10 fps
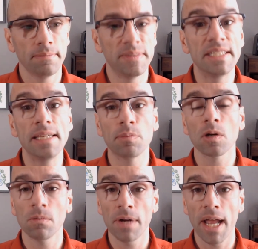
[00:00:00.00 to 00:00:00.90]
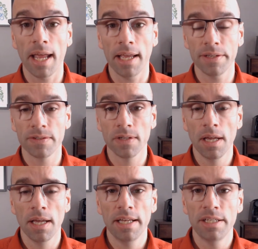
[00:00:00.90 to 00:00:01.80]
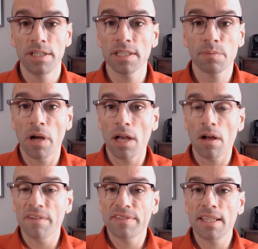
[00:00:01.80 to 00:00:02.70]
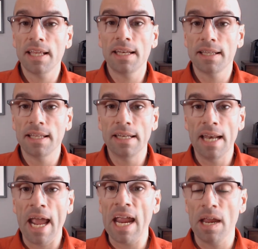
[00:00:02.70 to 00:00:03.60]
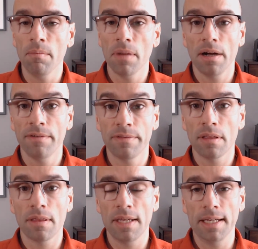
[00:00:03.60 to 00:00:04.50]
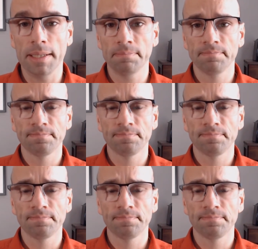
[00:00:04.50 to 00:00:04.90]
deeper ways just by often the name of the theme.